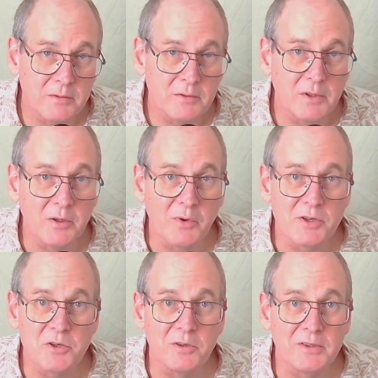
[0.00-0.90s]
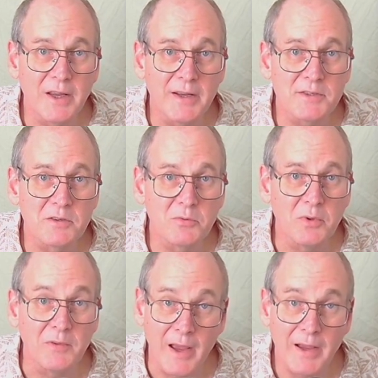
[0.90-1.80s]
the original test
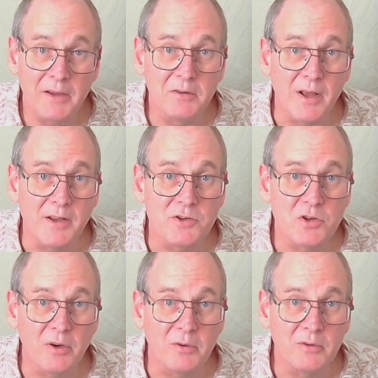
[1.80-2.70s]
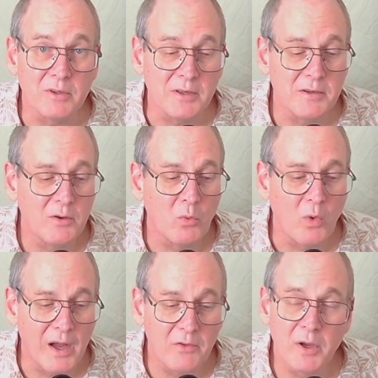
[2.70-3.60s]
with the Aculon showed, that
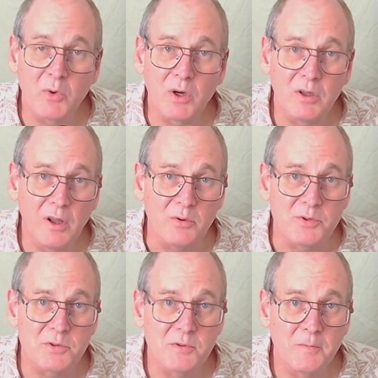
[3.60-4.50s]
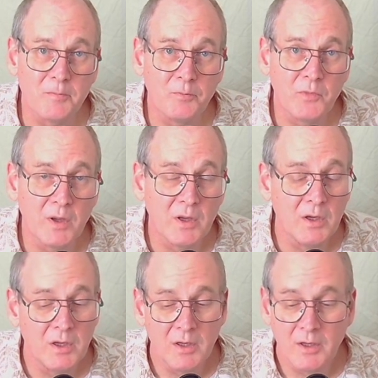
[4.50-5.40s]
while they were close,
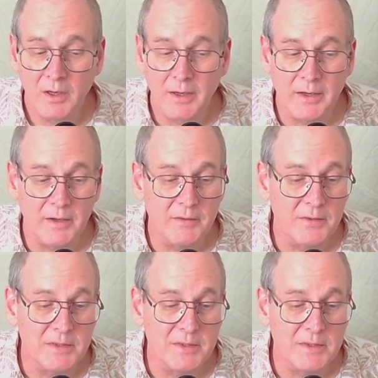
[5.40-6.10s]
the